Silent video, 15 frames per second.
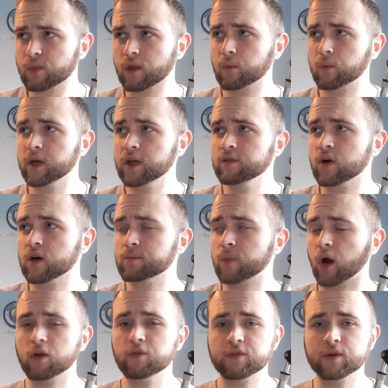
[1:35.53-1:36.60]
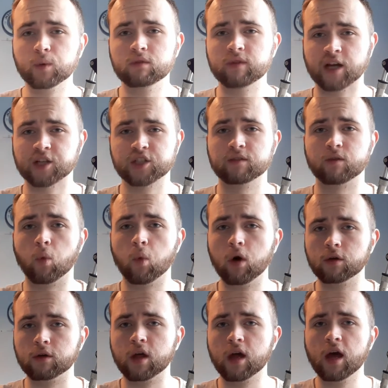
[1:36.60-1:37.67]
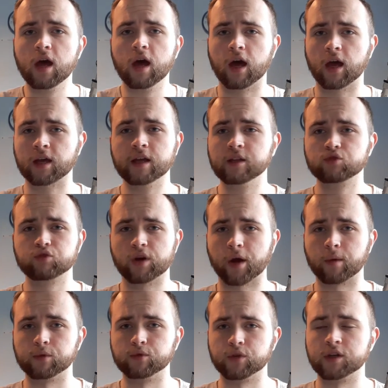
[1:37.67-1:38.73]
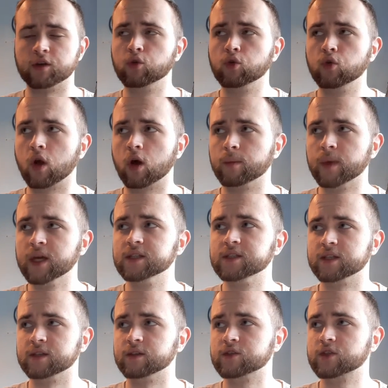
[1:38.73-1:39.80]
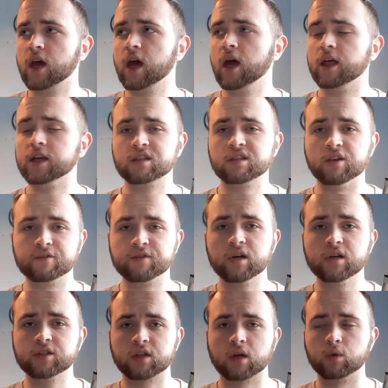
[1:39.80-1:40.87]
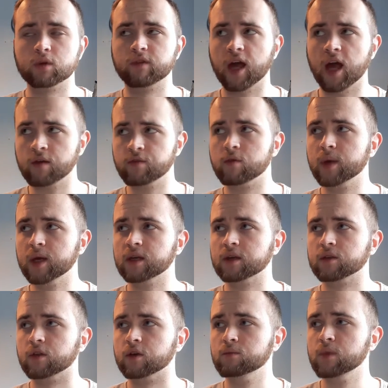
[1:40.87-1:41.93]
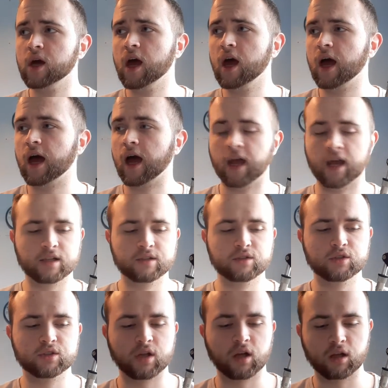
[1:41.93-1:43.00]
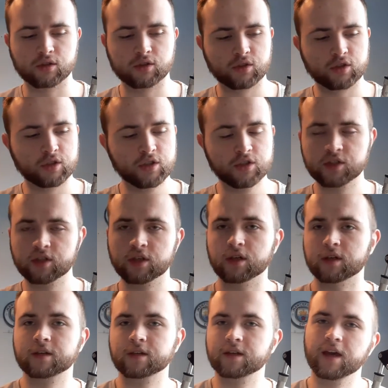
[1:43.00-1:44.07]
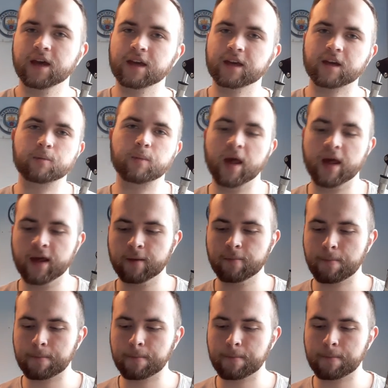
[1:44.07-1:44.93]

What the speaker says: don't think we've actually ever won against Real Madrid in all our meetings. This is the first time we've ever beaten them. And just to compare